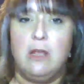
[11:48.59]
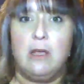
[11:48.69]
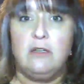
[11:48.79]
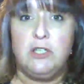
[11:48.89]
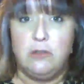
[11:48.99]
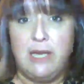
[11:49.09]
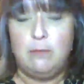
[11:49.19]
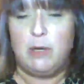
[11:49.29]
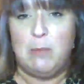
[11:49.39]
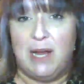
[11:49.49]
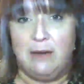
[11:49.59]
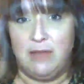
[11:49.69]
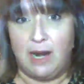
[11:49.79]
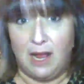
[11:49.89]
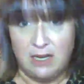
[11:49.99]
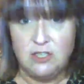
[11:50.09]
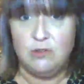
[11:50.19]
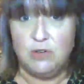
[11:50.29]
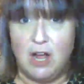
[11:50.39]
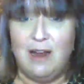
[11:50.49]
Do keep in mind that I
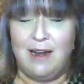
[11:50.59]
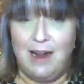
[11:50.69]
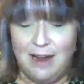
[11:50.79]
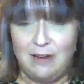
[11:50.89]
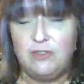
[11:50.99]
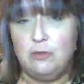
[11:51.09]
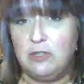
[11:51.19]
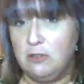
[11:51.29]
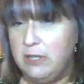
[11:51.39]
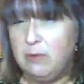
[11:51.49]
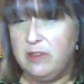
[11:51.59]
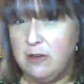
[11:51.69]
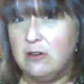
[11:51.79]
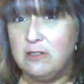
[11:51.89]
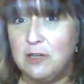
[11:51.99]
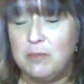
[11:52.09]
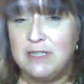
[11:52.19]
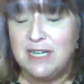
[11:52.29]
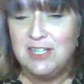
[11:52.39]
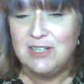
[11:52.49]
do not have to agree with your
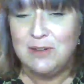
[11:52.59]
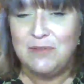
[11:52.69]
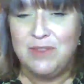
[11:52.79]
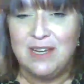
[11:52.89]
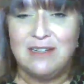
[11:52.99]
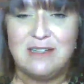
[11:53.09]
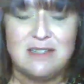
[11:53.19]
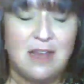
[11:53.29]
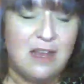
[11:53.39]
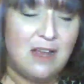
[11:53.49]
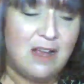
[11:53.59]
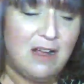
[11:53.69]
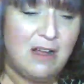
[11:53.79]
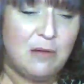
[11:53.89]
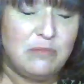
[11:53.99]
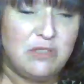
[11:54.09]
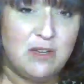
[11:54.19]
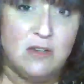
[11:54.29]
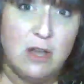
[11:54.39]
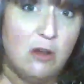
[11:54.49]
interpretation of things
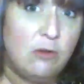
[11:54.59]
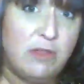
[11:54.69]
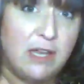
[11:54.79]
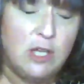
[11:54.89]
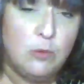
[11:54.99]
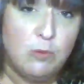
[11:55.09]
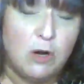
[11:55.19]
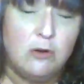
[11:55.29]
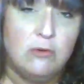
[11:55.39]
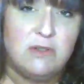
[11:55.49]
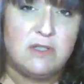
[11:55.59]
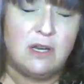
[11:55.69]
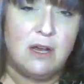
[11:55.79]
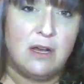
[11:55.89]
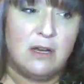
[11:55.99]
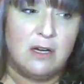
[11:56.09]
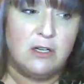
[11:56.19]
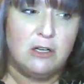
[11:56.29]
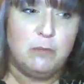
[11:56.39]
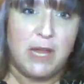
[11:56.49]
to know that you wrote a
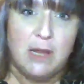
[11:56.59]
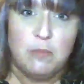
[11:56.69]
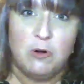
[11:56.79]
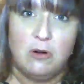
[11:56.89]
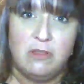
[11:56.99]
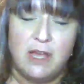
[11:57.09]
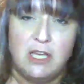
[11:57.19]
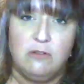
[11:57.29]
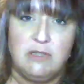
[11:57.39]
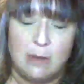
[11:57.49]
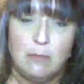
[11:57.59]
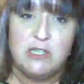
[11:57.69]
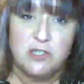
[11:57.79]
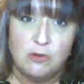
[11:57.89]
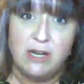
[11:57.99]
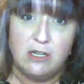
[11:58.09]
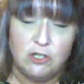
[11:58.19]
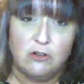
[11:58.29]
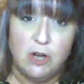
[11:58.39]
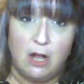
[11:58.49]
good paper, or that you demonstrated
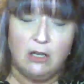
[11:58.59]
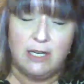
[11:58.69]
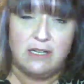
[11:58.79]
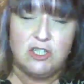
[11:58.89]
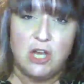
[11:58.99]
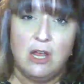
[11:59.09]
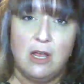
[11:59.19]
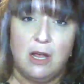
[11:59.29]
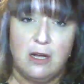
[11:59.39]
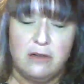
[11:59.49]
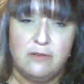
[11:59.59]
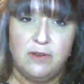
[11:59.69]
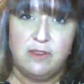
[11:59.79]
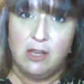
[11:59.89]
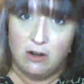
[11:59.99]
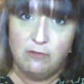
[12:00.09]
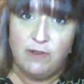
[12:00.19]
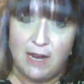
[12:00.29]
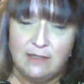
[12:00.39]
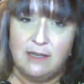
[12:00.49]
your knowledge of the
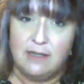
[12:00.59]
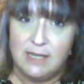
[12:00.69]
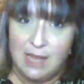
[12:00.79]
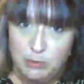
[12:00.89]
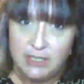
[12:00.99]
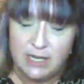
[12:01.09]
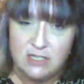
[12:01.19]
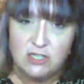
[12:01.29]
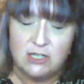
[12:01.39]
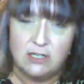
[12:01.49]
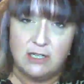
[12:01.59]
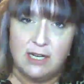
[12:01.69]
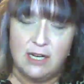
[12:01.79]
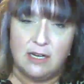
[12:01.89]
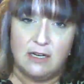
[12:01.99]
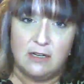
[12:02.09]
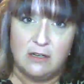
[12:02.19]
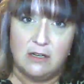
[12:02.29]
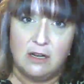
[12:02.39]
artifact, the application, and